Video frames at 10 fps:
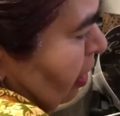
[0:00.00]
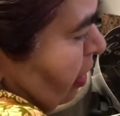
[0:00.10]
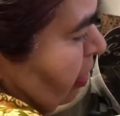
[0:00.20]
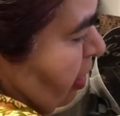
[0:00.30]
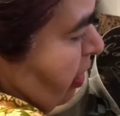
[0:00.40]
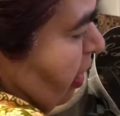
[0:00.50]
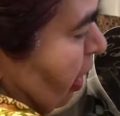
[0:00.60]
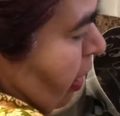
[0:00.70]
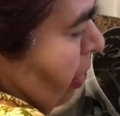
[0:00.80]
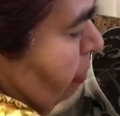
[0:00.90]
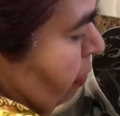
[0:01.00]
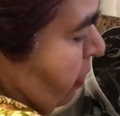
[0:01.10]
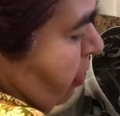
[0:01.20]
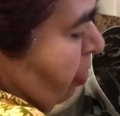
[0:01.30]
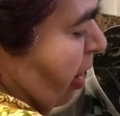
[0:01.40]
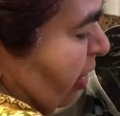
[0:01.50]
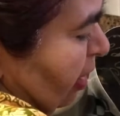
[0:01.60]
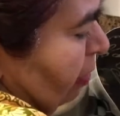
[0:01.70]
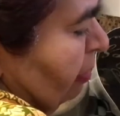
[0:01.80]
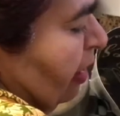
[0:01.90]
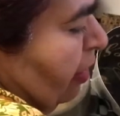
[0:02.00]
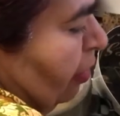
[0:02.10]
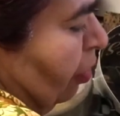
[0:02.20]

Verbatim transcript: and just clean up so i recommend